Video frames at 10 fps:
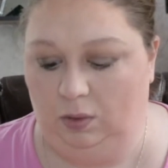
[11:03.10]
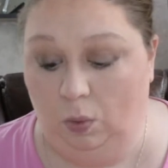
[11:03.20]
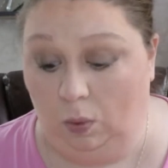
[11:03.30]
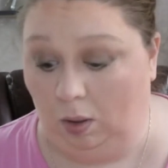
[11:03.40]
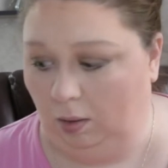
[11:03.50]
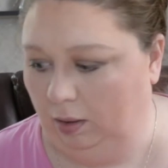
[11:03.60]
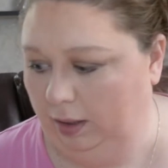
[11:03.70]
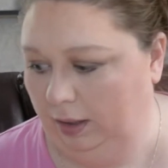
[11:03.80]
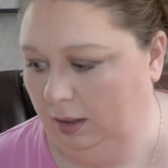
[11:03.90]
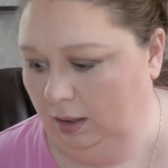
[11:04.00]
horrid,
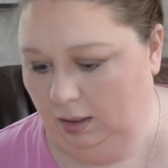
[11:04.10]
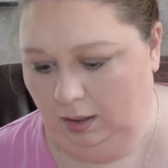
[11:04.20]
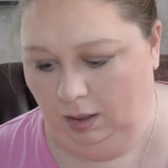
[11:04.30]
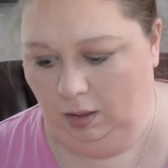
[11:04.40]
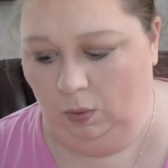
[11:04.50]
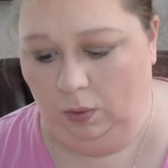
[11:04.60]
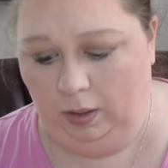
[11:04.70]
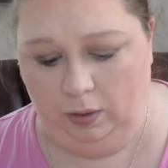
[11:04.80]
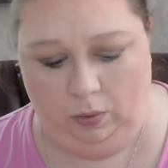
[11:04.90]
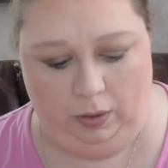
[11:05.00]

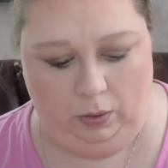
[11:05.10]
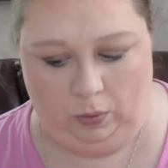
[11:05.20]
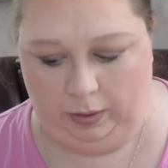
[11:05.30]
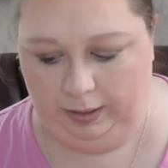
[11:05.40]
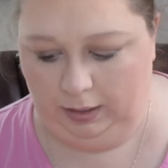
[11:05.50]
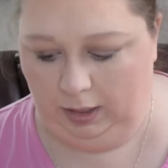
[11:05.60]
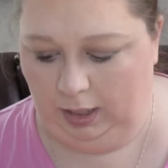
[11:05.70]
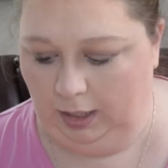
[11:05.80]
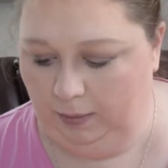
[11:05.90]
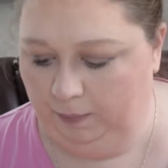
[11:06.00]
horrid, horrid, horrid.
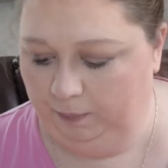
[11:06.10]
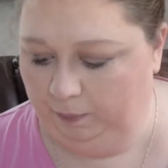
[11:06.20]
Um,